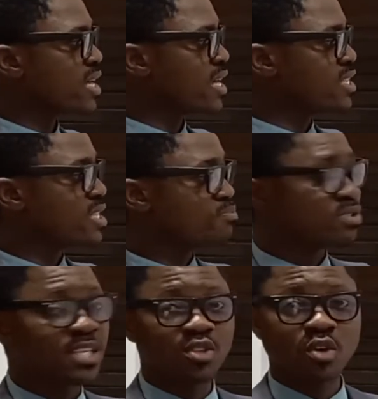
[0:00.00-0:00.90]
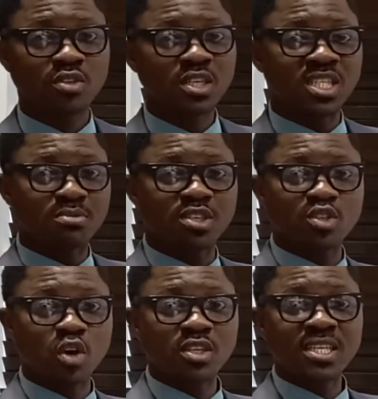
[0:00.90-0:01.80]
the depreciation?
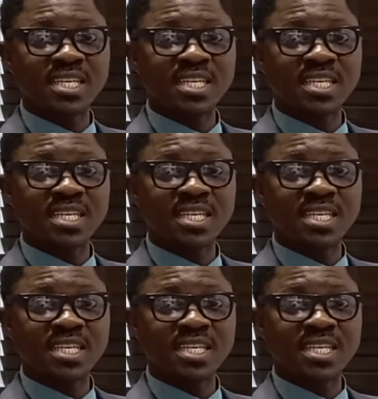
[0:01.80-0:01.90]
Depreciation